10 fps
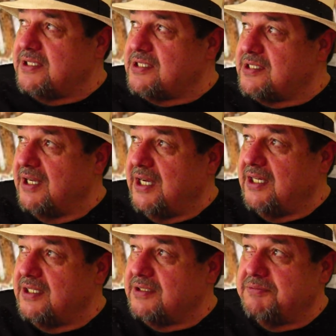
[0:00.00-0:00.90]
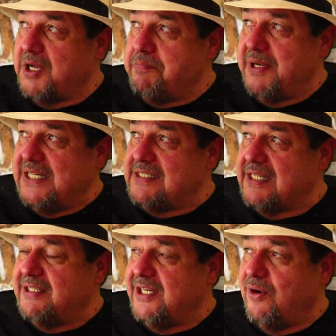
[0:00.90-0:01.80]
It's uh,
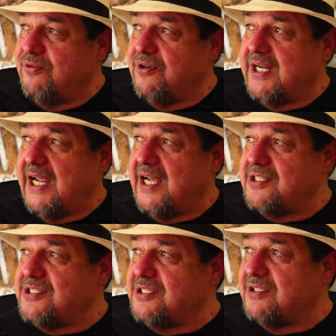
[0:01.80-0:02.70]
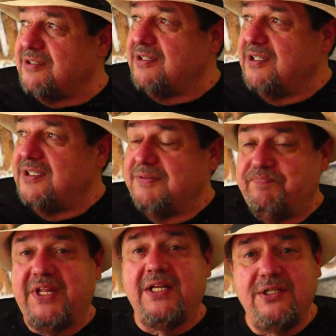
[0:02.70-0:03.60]
amazingly overcast and
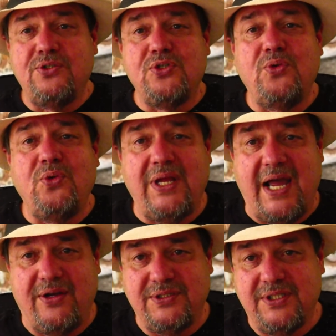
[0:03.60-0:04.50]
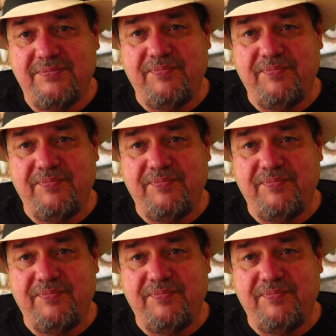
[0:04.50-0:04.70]
a little cool out,